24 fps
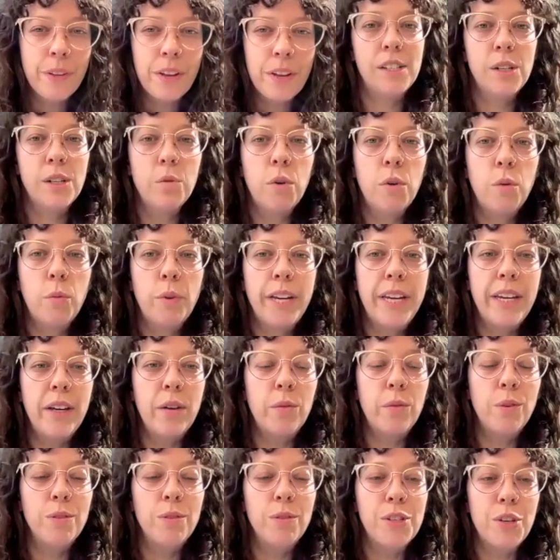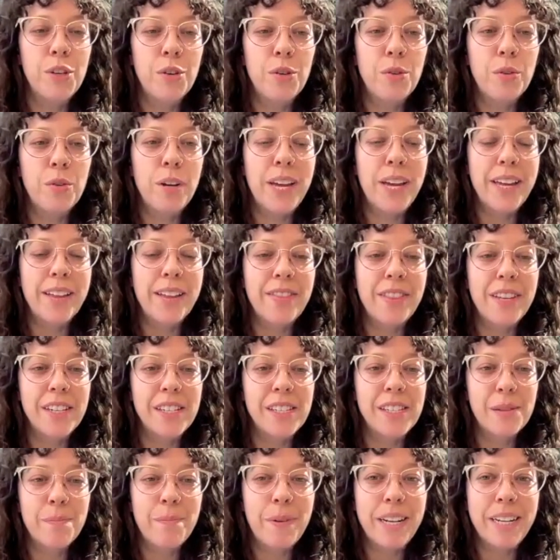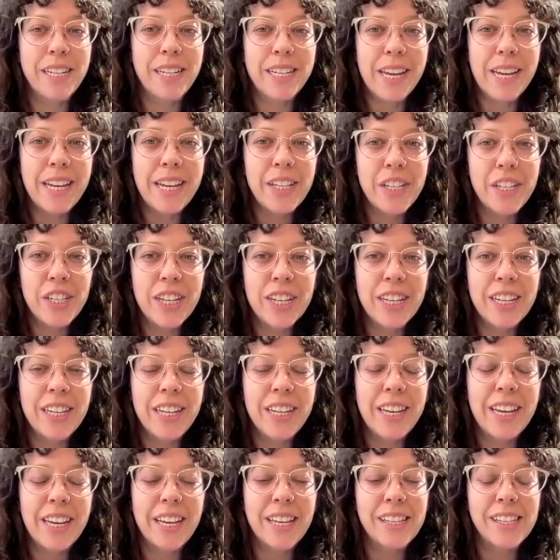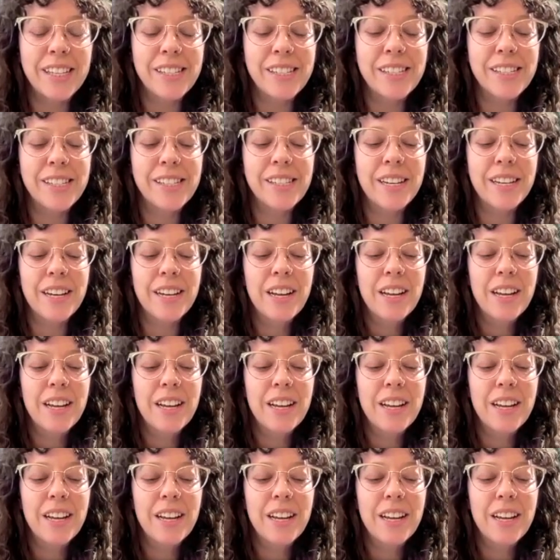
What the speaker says: So what we will do in this meditation is